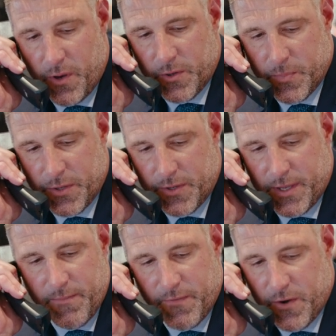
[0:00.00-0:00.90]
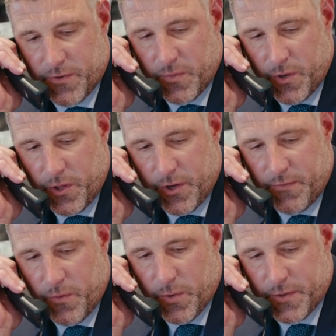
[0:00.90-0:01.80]
always put the team first, and we're
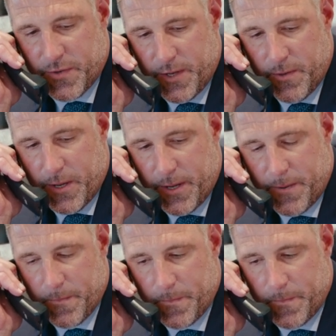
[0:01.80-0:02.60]
looking forward to seeing you, buddy.